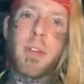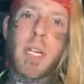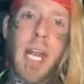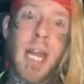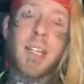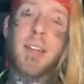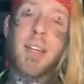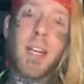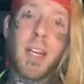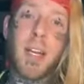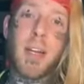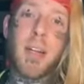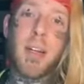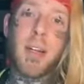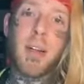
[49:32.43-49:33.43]
That's
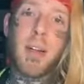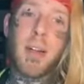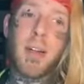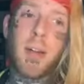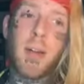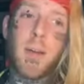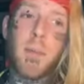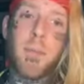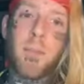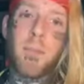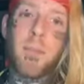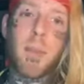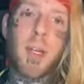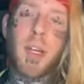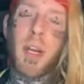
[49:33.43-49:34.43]
it.
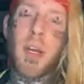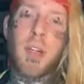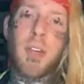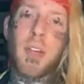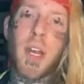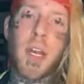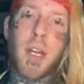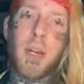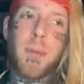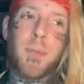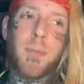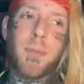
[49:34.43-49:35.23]
Because, like,